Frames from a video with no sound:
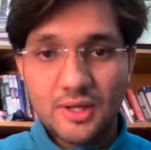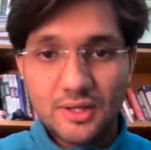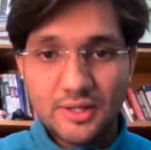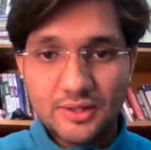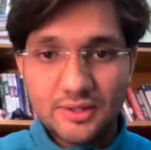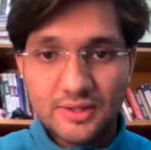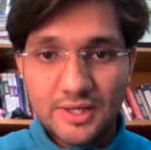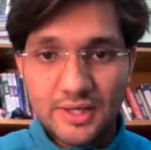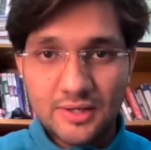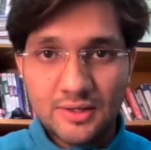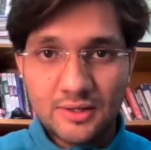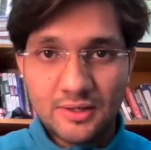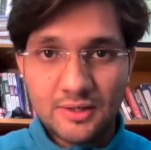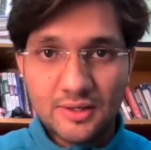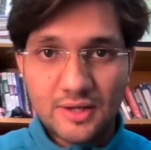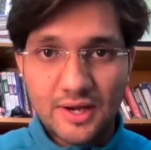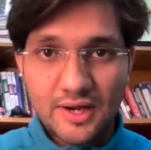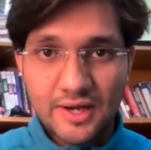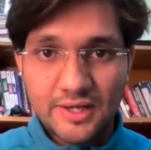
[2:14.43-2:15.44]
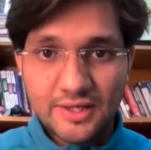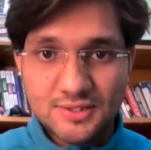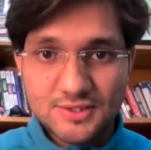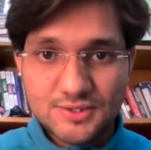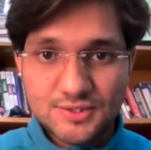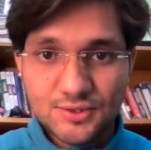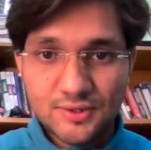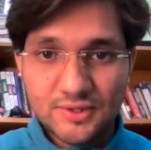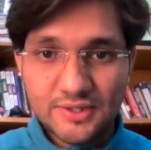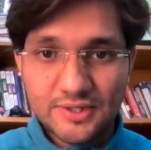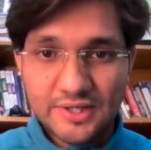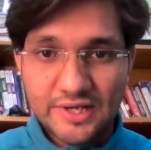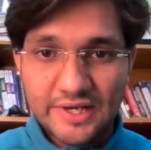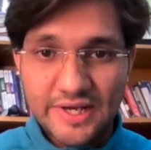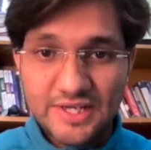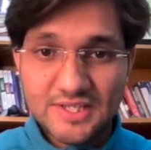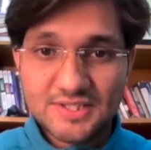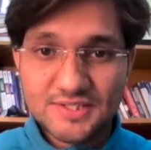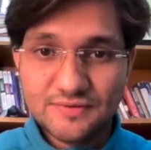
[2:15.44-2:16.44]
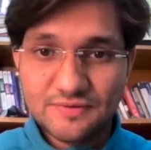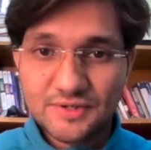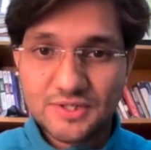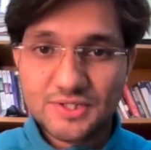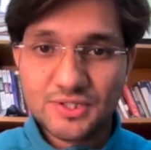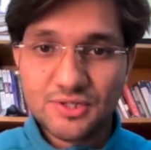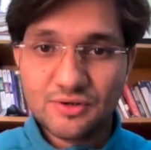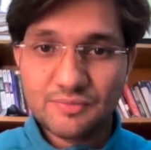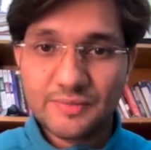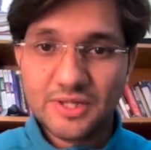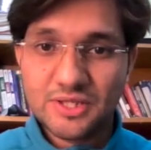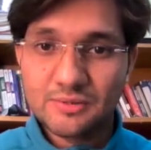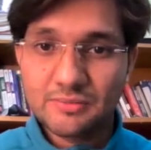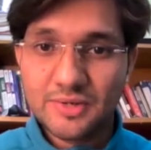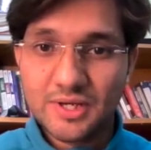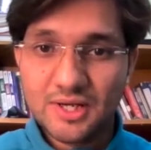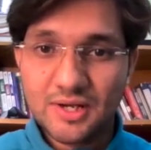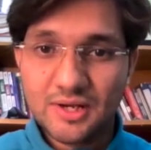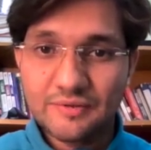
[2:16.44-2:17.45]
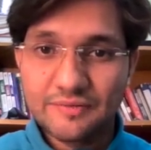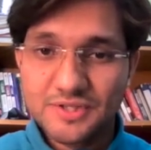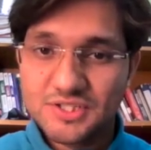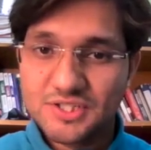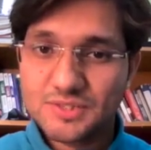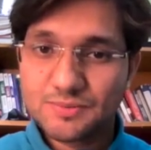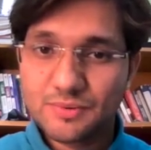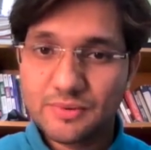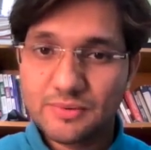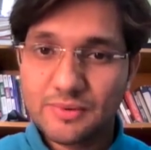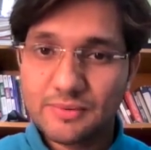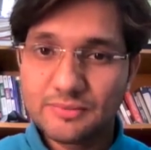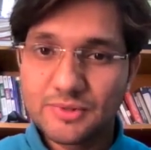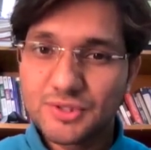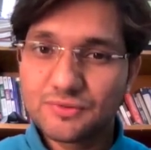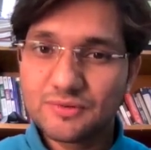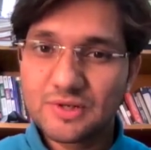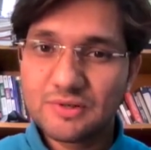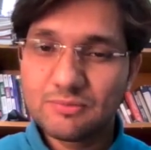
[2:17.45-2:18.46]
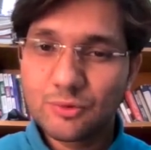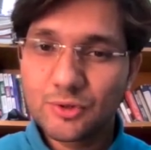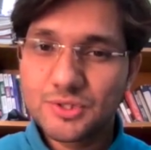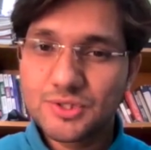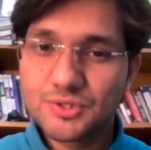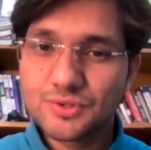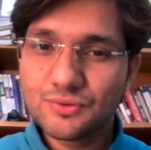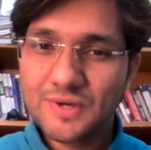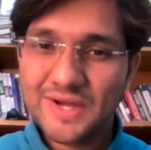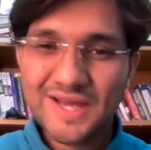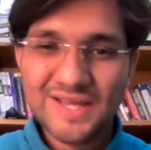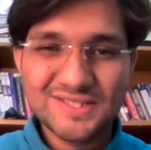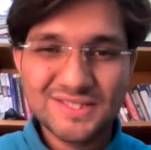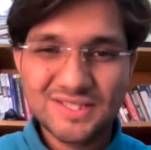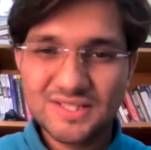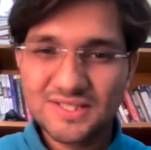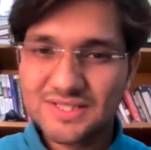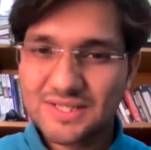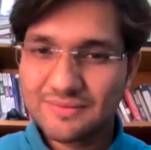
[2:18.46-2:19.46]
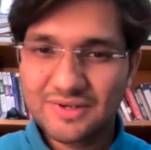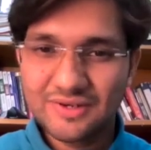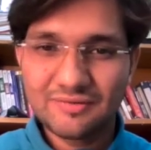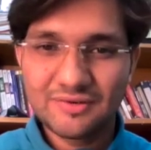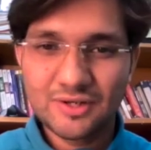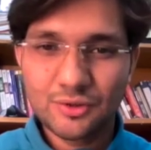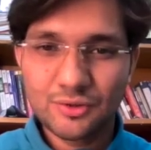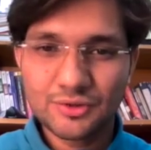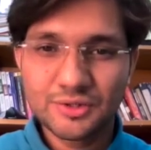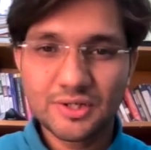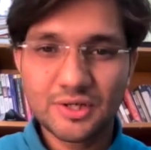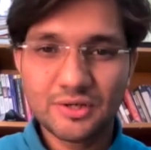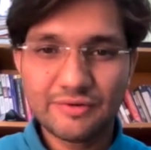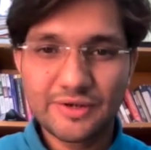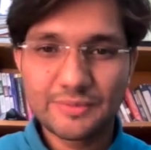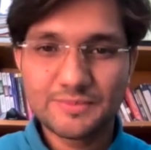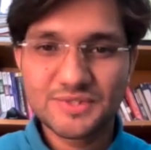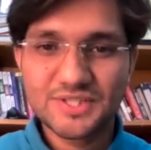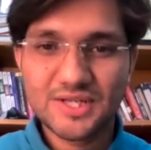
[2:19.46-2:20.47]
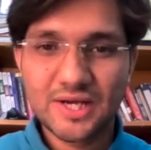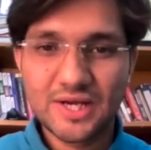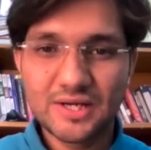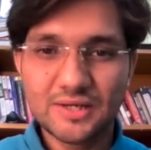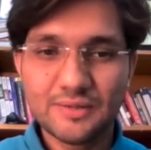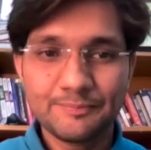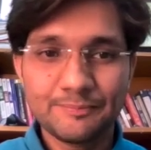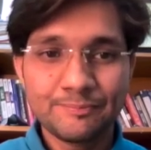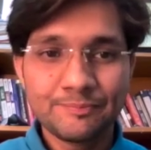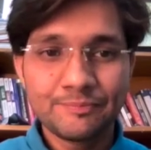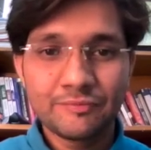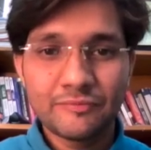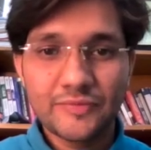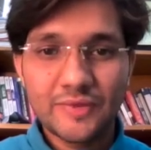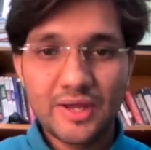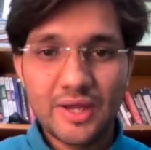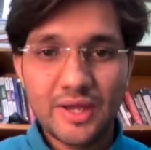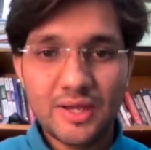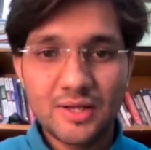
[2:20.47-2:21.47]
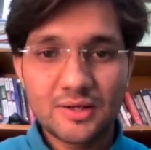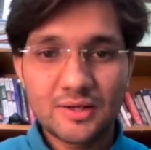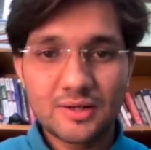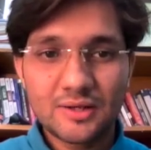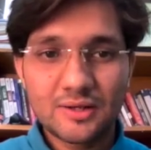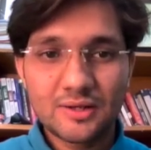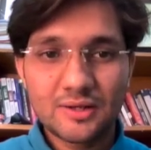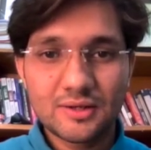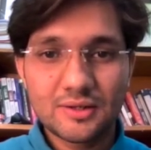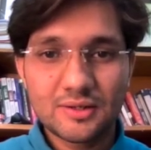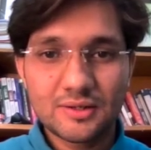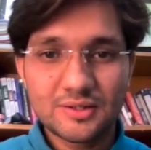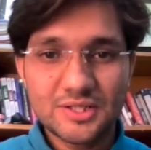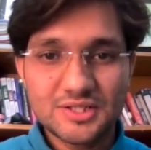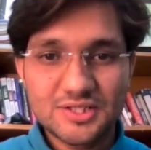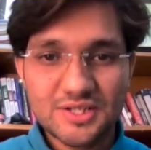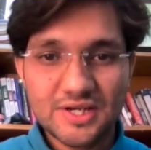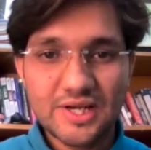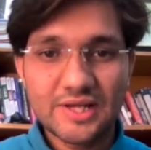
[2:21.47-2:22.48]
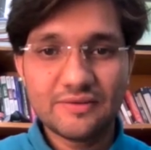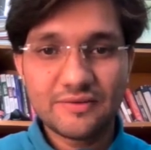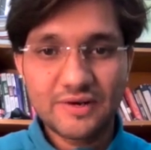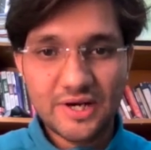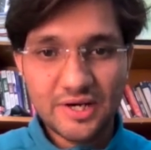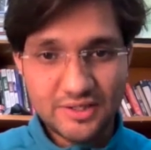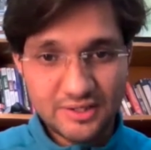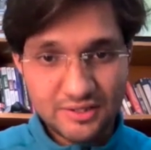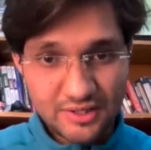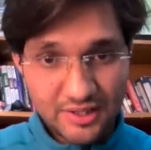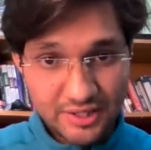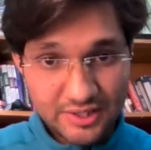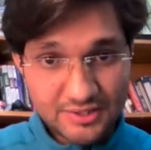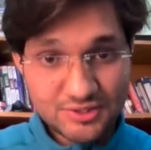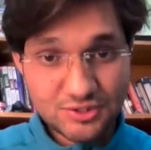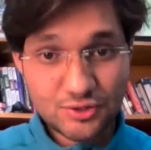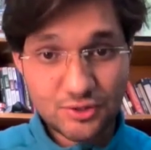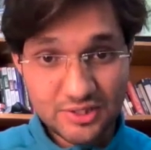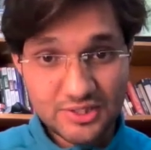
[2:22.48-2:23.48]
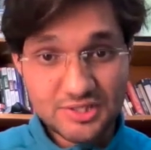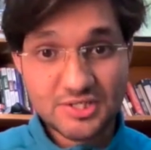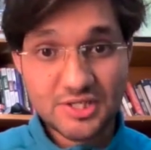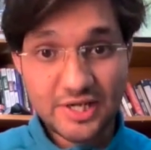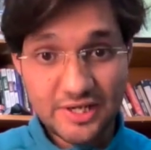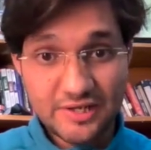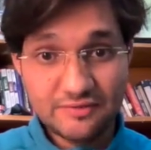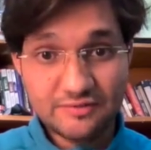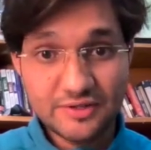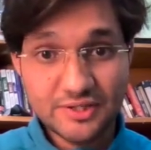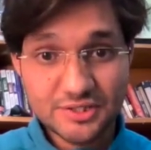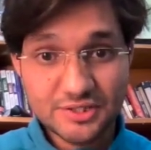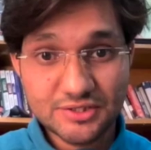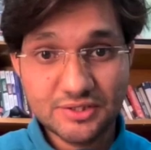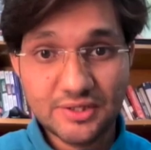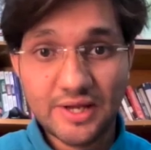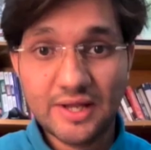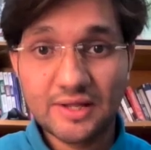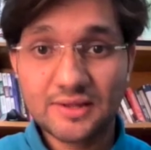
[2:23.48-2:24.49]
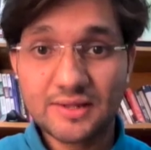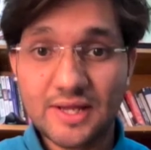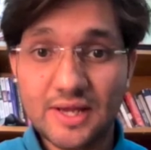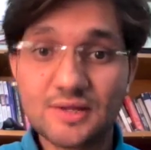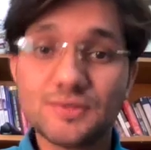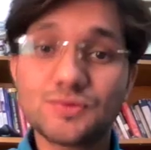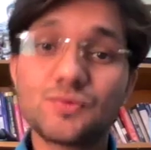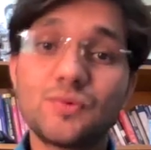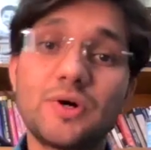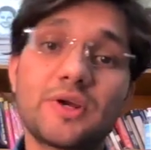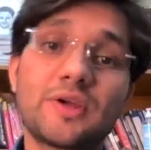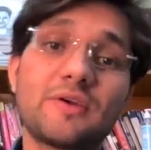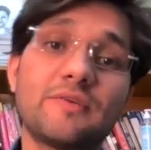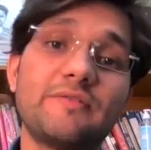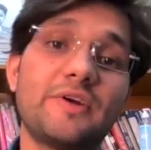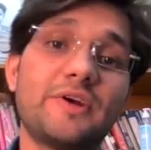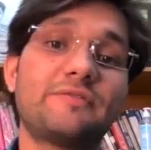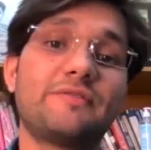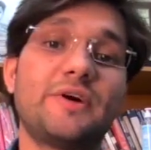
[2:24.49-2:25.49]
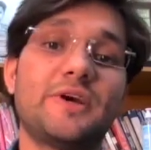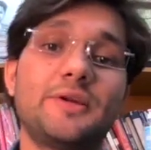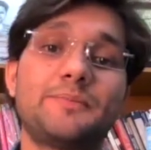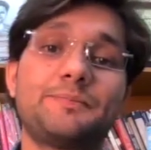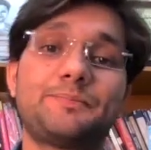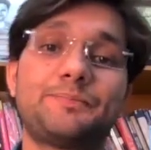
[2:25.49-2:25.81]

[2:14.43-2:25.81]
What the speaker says: Then I installed the latest version of Mathematica, which is probably 12.2, as it is available on the website. And I installed the trial version, and that is working very fine.